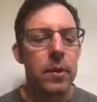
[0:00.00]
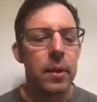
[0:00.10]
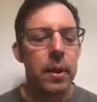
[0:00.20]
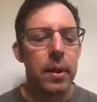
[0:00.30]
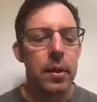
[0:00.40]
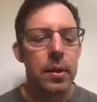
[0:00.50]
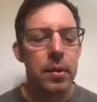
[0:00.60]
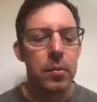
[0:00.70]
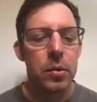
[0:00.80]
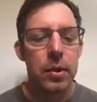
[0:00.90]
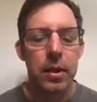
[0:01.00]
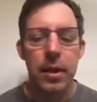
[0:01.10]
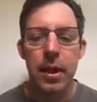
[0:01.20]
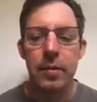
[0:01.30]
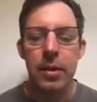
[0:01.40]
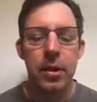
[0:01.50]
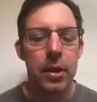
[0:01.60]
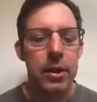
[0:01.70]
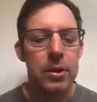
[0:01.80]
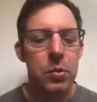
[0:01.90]
And we're kind of into our
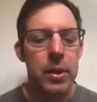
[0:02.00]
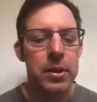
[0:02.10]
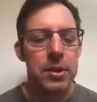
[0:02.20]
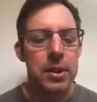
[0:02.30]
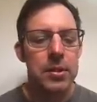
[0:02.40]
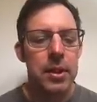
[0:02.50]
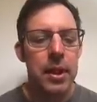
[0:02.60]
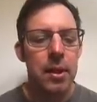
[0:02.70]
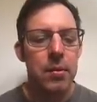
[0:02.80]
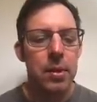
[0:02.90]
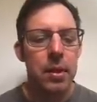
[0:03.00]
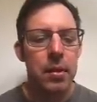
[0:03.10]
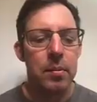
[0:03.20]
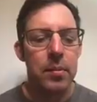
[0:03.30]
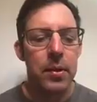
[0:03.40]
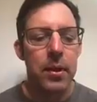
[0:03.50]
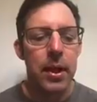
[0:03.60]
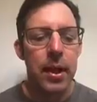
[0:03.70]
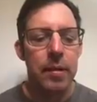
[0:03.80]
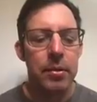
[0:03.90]
east wind season now, where, um, you know, kind
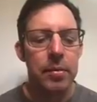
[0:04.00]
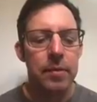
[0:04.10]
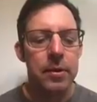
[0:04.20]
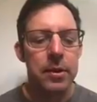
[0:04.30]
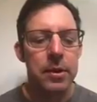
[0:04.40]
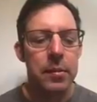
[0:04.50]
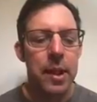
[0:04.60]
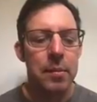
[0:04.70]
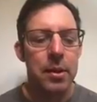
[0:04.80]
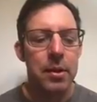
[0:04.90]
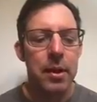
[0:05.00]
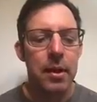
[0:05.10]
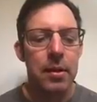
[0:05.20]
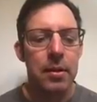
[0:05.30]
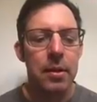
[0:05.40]
of after the first of September, it kind of